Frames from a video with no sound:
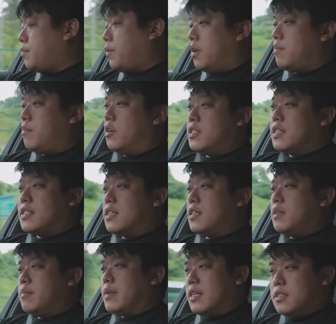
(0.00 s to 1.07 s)
spot
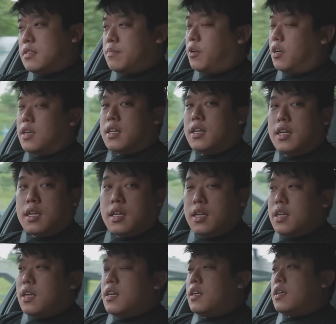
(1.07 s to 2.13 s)
monitor, blind spot alert,
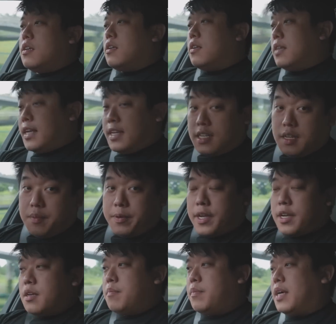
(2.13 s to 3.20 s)
lane
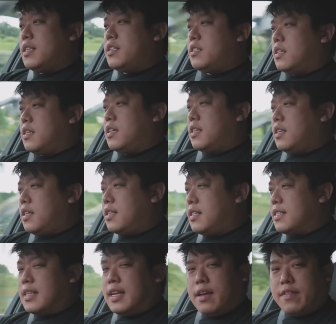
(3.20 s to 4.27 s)
keeping, but it
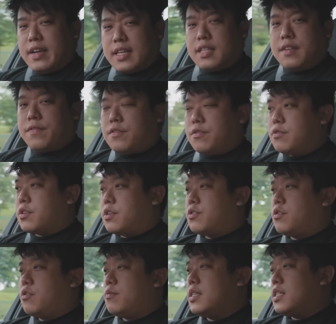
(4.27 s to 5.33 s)
doesn't have active cruise
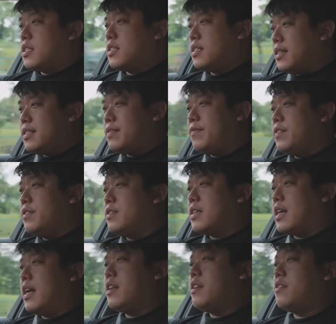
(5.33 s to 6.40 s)
control, which does feel
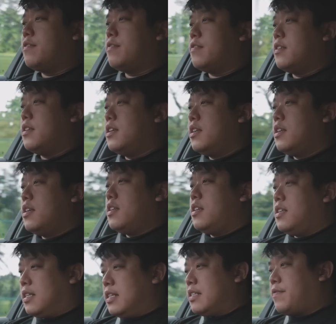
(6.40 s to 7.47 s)

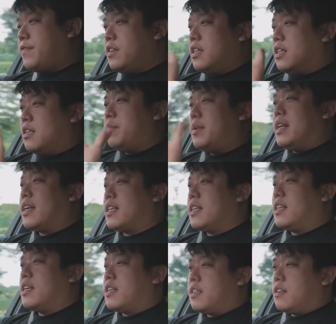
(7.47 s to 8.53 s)
it does feel a little bit
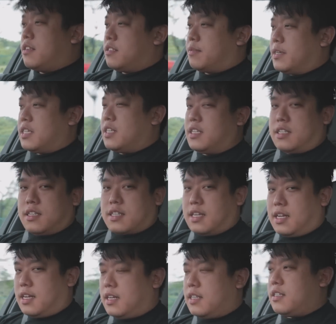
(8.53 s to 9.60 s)
lacking, like especially in a
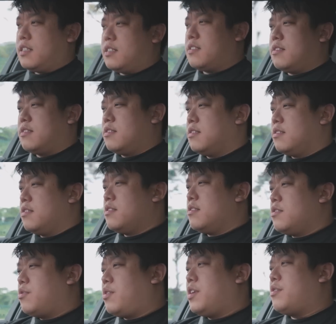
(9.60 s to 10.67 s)
car in
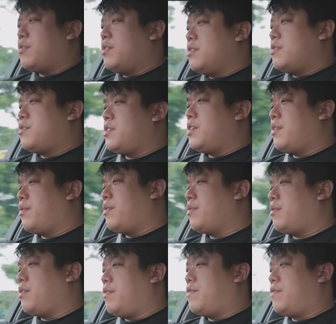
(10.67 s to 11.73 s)
2023,
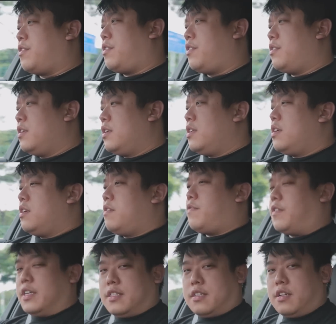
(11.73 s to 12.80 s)
2024,
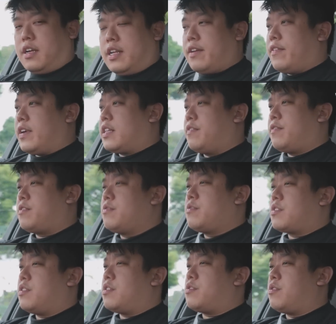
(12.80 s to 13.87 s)
for it to not have active
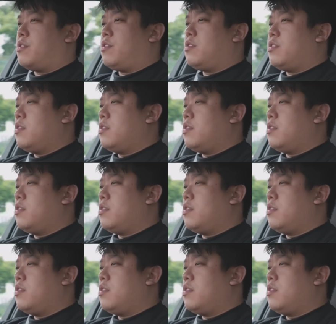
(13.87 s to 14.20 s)
cruise control.